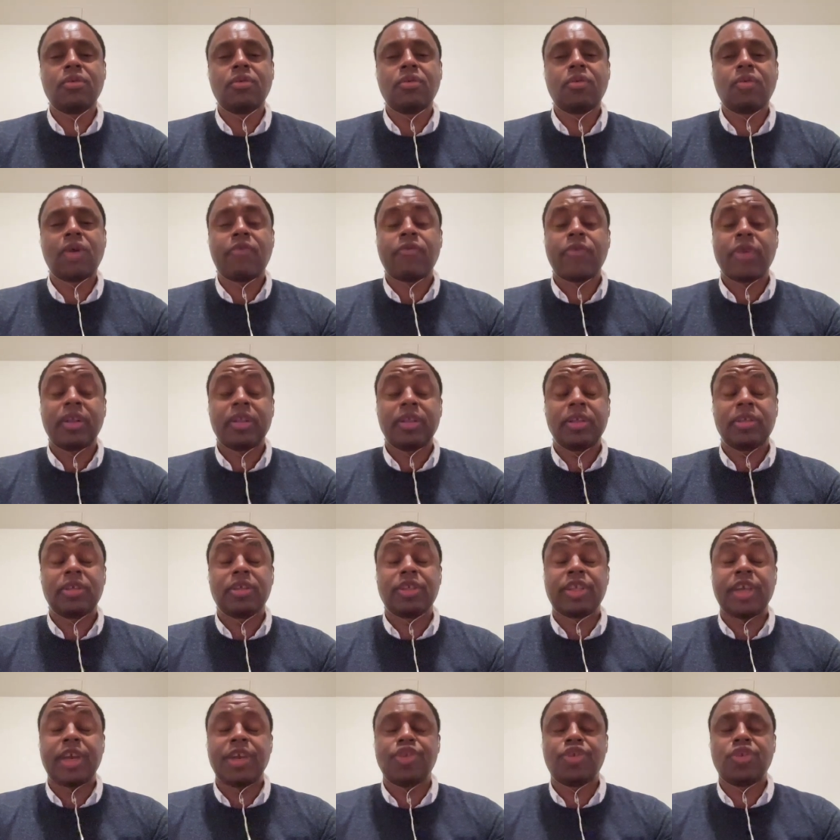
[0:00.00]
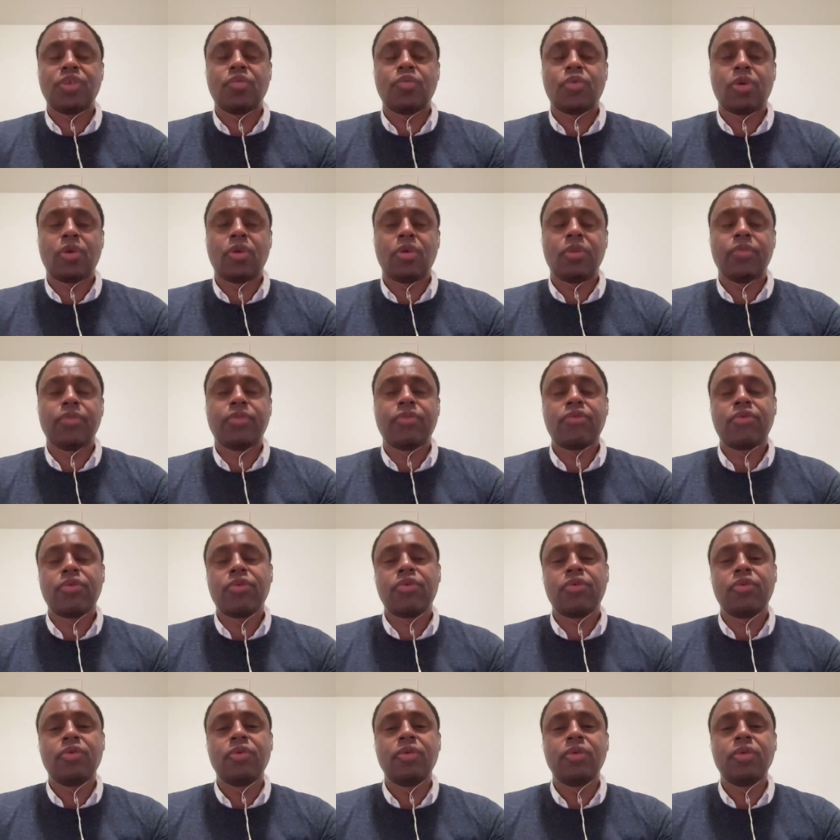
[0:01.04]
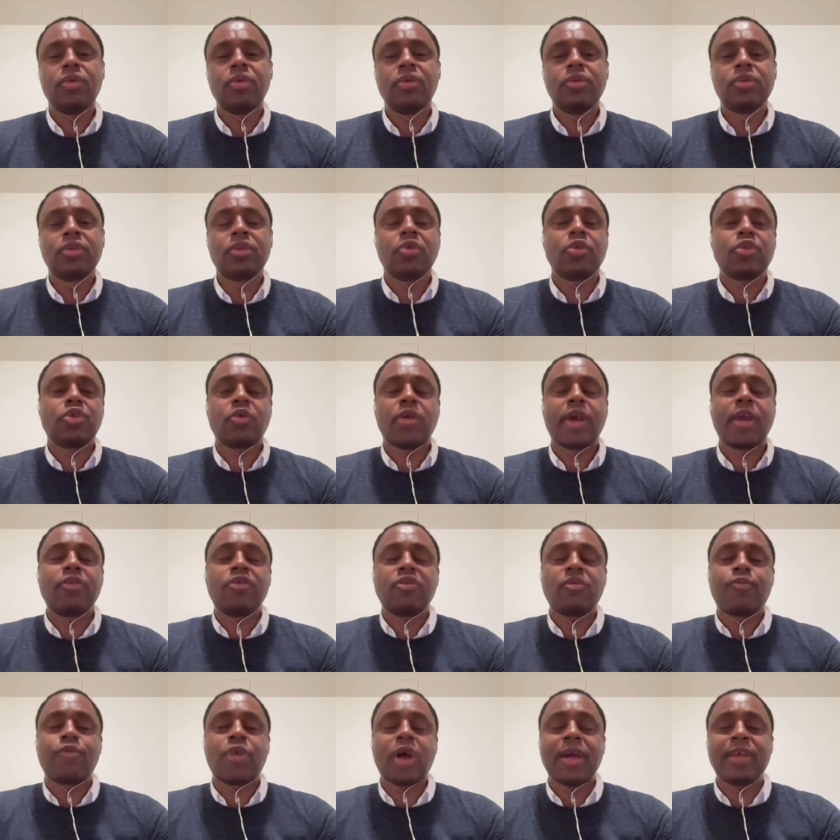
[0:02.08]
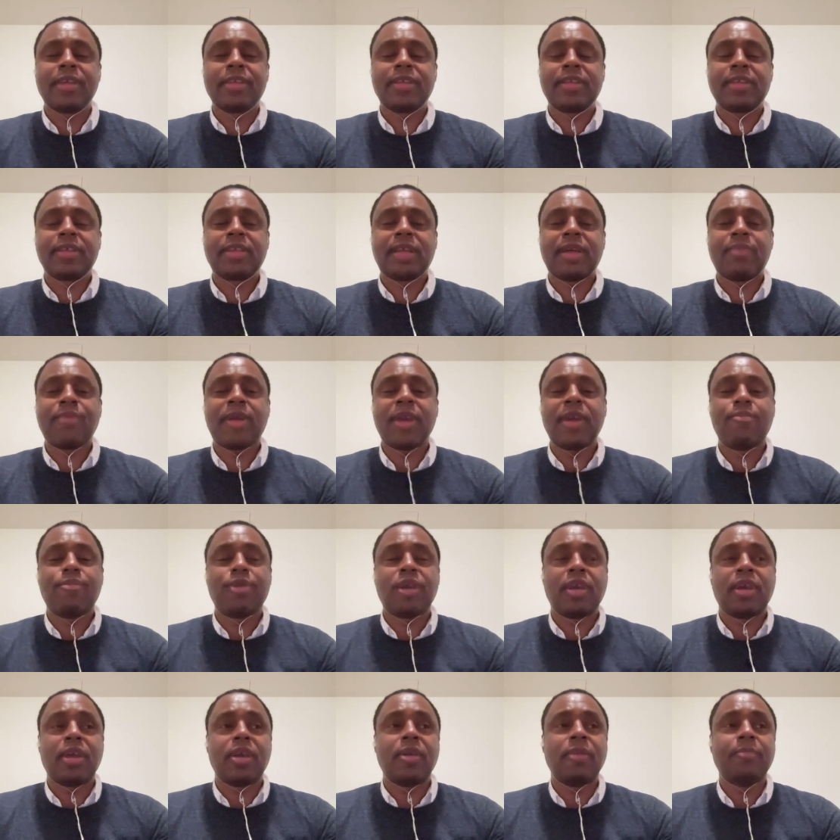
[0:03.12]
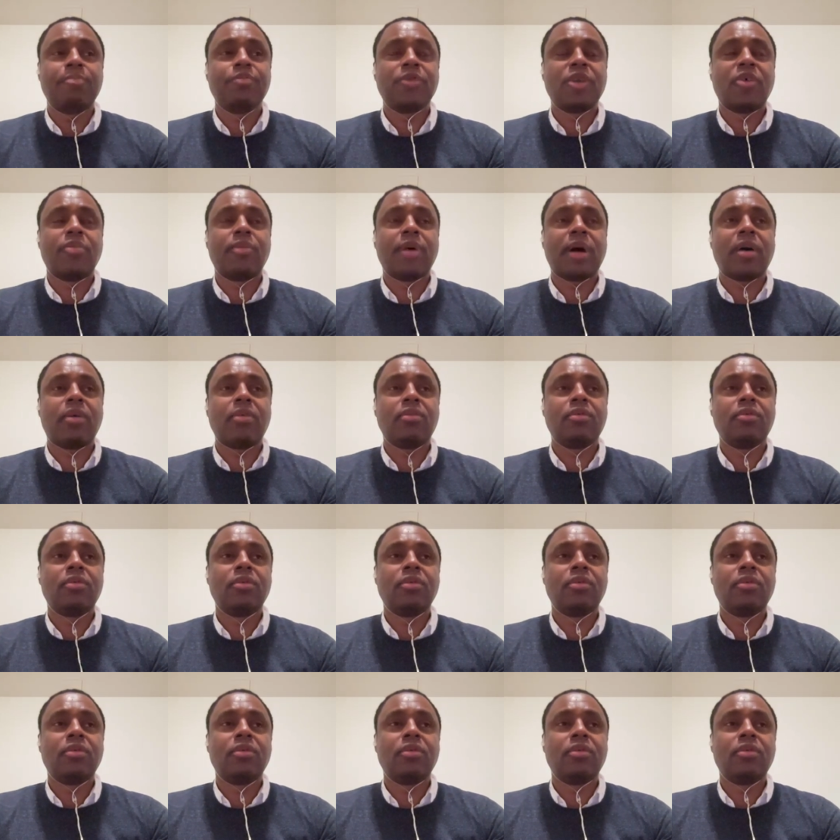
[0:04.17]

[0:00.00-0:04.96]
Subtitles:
quite frankly, just change the world through social enterprises that may be about